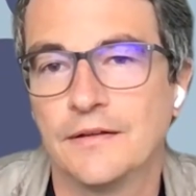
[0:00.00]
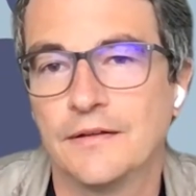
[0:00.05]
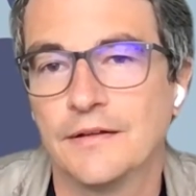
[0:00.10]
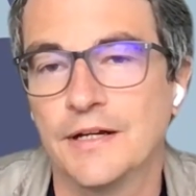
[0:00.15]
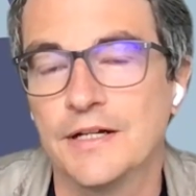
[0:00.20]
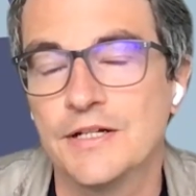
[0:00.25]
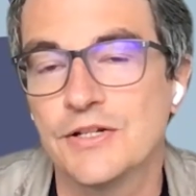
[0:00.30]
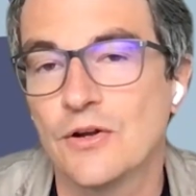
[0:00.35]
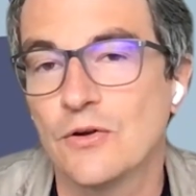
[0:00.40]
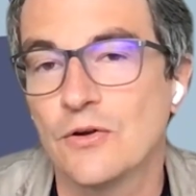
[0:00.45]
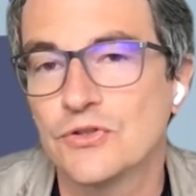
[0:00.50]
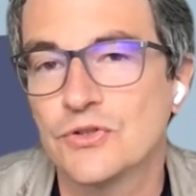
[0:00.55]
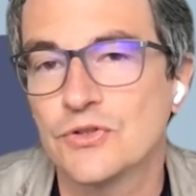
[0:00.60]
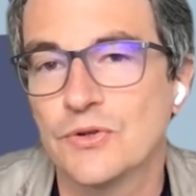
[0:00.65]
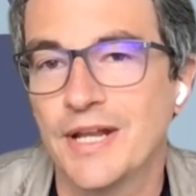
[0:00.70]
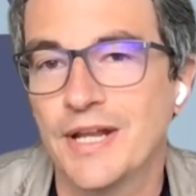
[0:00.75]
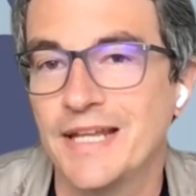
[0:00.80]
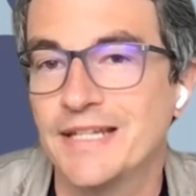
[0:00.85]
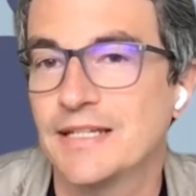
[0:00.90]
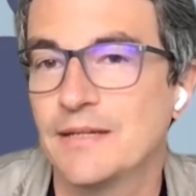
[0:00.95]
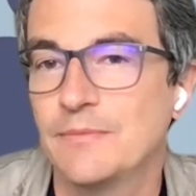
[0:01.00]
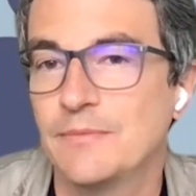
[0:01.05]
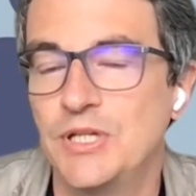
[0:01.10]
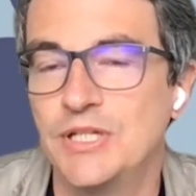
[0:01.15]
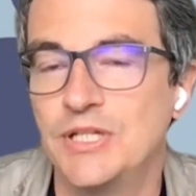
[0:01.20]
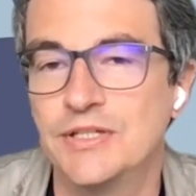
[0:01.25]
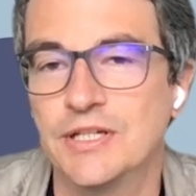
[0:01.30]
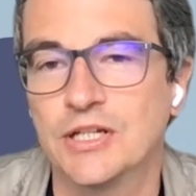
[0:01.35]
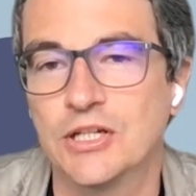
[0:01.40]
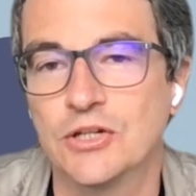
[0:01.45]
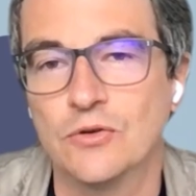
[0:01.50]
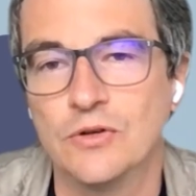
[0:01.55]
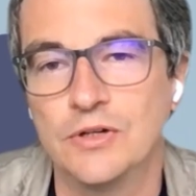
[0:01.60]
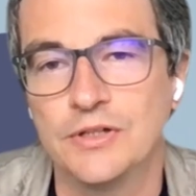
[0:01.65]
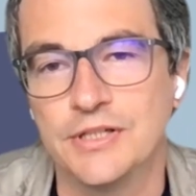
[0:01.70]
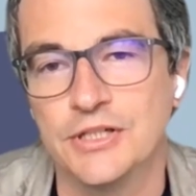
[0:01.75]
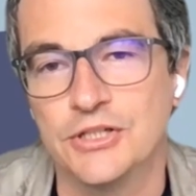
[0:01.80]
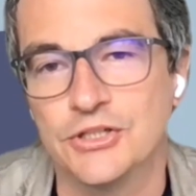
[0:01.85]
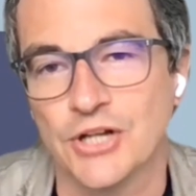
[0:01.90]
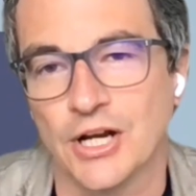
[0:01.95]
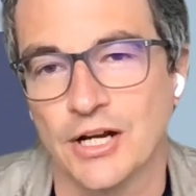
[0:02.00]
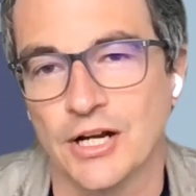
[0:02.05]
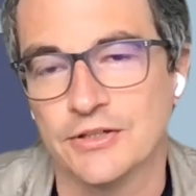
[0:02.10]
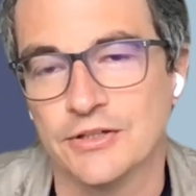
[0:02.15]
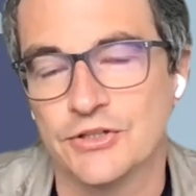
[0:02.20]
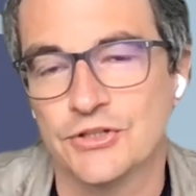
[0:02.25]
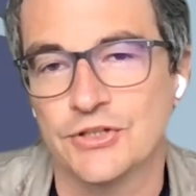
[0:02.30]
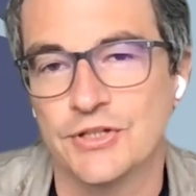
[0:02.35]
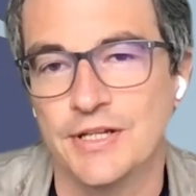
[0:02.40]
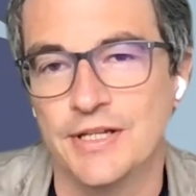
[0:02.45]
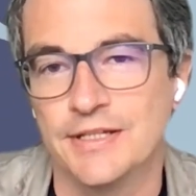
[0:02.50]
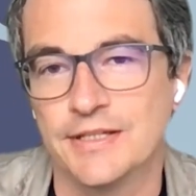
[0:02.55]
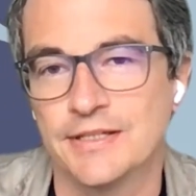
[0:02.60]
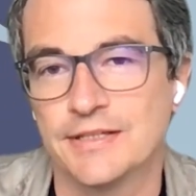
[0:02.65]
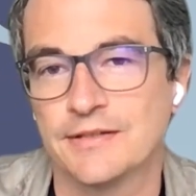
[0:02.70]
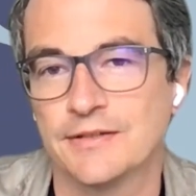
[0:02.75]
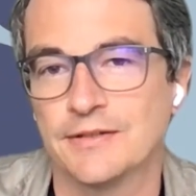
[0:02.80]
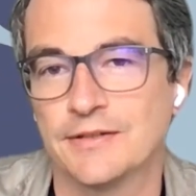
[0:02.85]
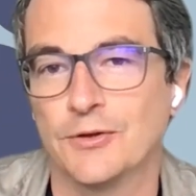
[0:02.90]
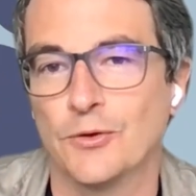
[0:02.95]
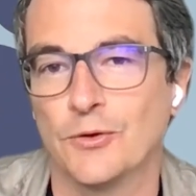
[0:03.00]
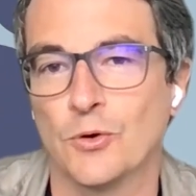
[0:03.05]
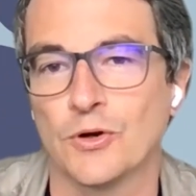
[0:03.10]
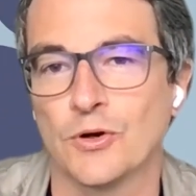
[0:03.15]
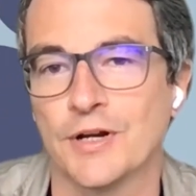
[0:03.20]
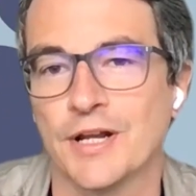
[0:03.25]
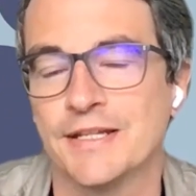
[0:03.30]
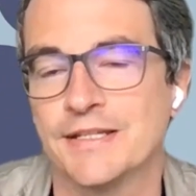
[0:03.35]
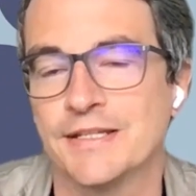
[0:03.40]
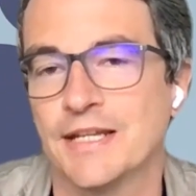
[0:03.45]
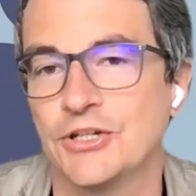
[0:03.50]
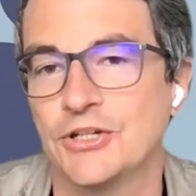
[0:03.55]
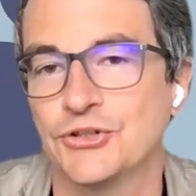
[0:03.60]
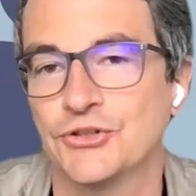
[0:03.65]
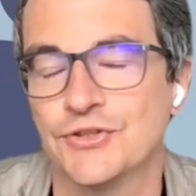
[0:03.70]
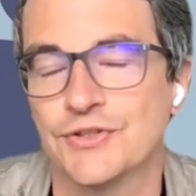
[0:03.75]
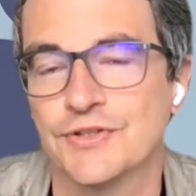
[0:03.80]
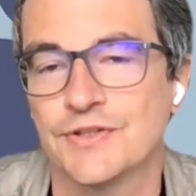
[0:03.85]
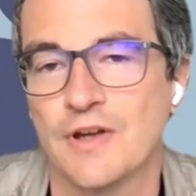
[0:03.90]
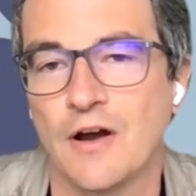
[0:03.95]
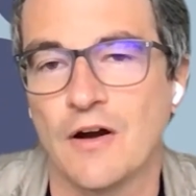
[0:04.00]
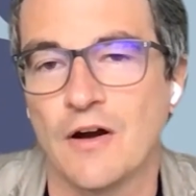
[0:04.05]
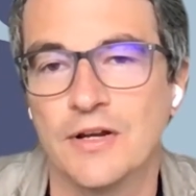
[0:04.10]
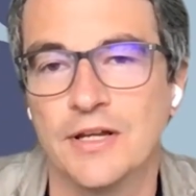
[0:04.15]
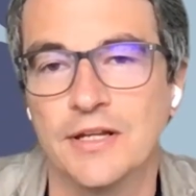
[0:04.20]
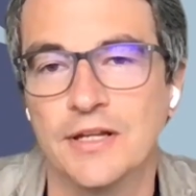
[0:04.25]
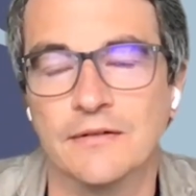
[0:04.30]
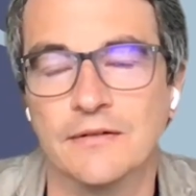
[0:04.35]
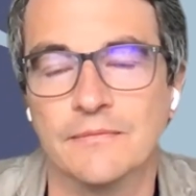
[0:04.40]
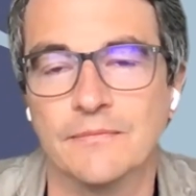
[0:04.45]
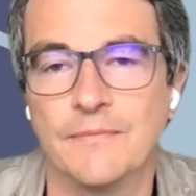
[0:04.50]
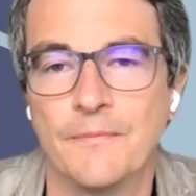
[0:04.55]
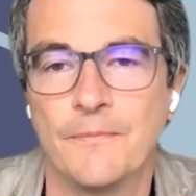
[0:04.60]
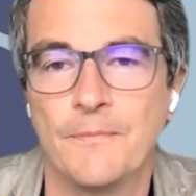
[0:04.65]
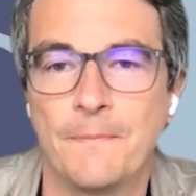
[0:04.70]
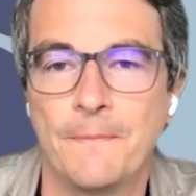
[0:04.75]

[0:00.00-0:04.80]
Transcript: There is also an SAP security challenge these organizations are in.